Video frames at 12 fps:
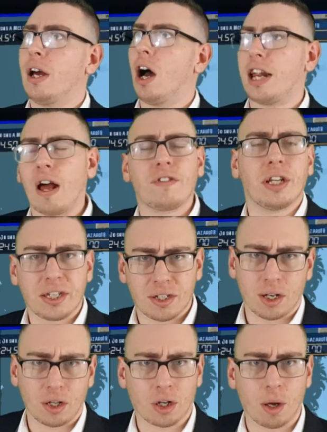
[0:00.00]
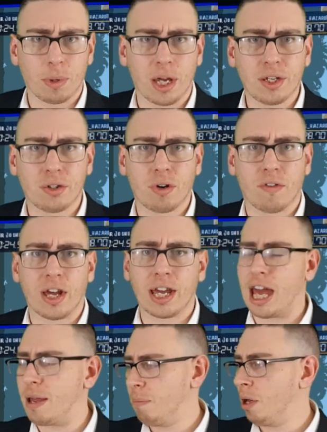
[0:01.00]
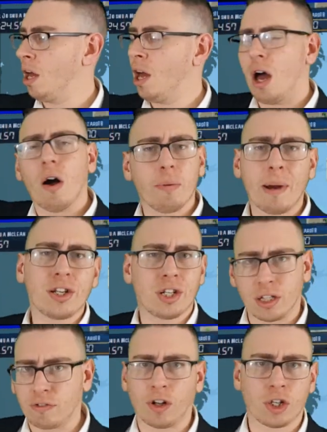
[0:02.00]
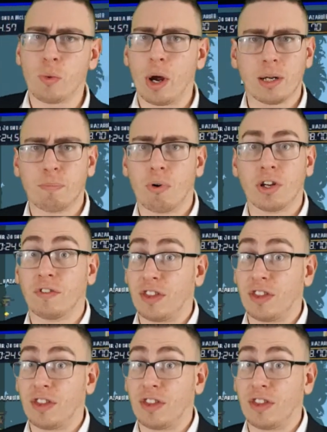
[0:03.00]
I'd have to look up the history of that game, but I would imagine it's fluctuated in price.